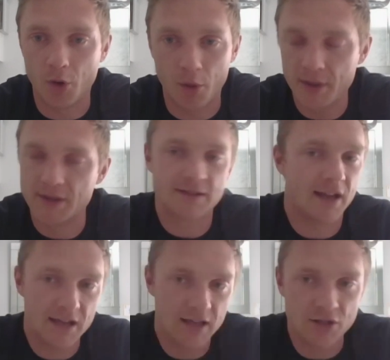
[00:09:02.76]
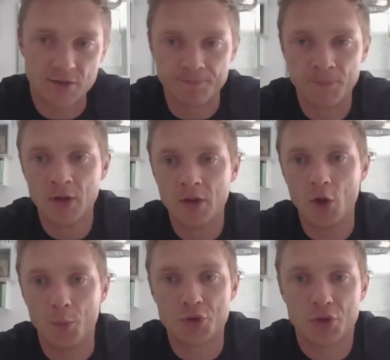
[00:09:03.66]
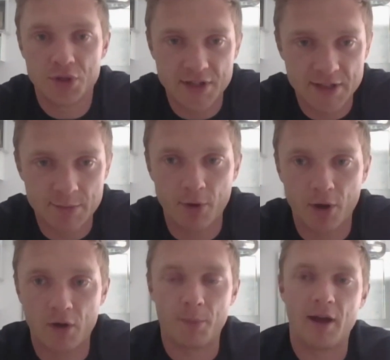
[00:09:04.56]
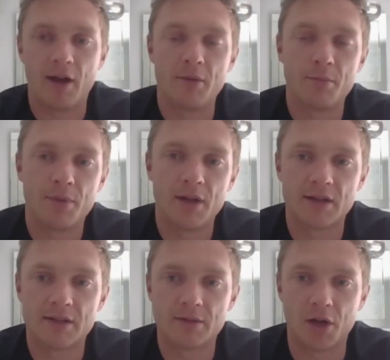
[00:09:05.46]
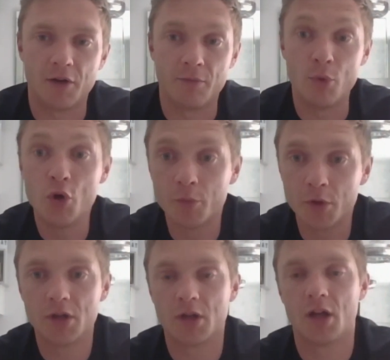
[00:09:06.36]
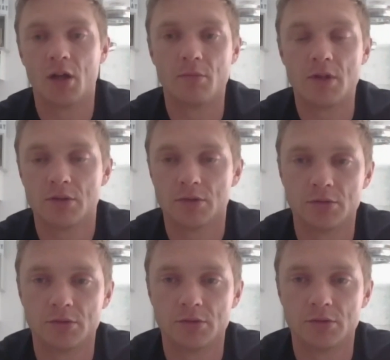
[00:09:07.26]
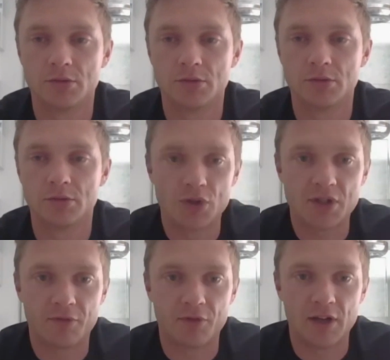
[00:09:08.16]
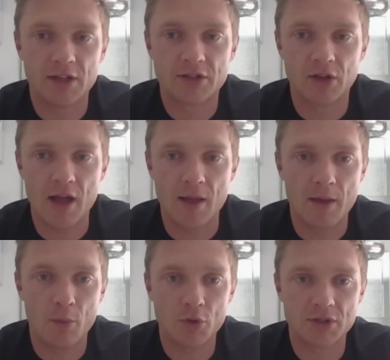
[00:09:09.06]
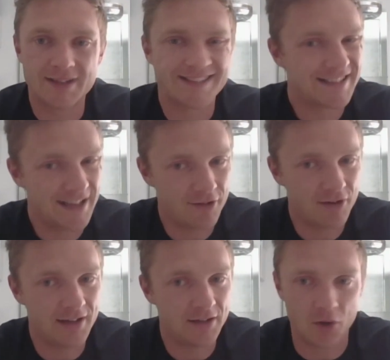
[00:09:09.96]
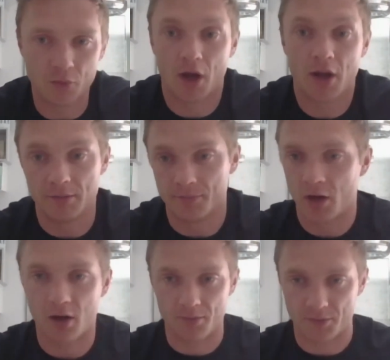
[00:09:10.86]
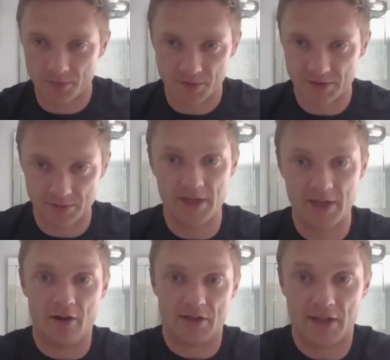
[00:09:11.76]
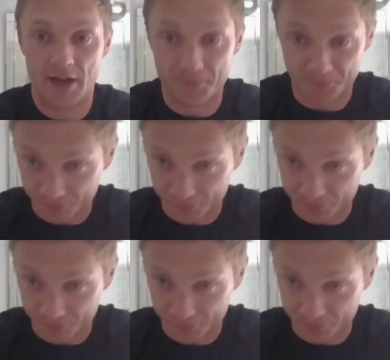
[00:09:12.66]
big stage, and the opportunity to be part of the Paralympic kind of movement. It's all good stuff, really. So yeah, it wasn't necessarily, I can't sit here and say,